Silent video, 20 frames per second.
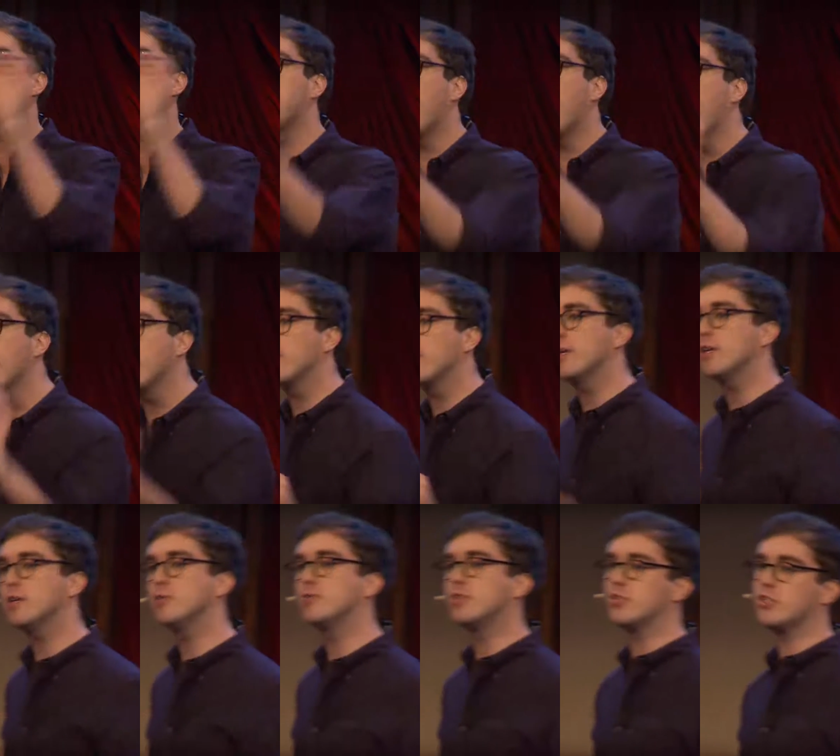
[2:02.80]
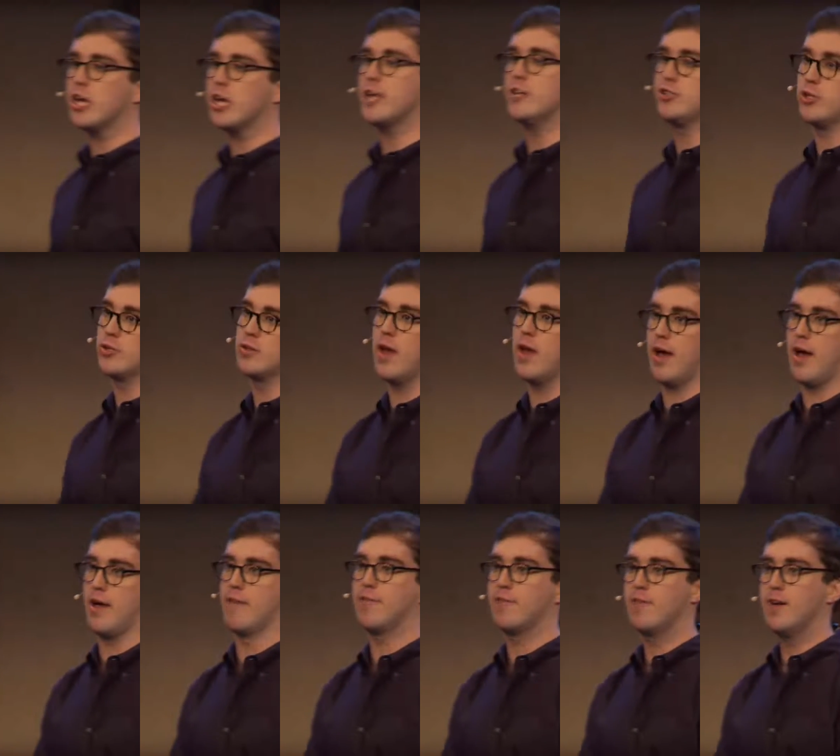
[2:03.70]
inspiring you to change
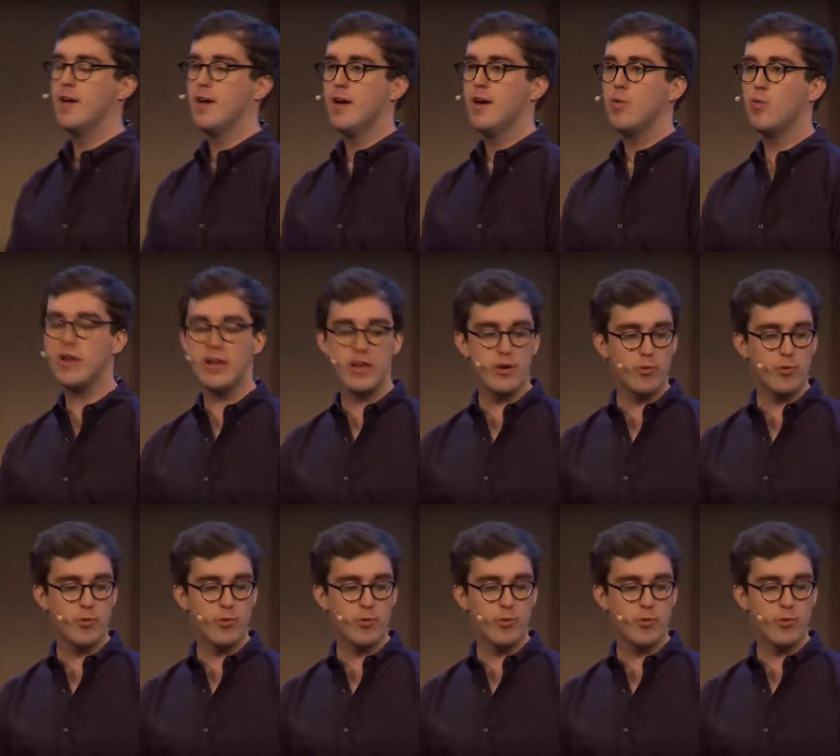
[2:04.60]
your life,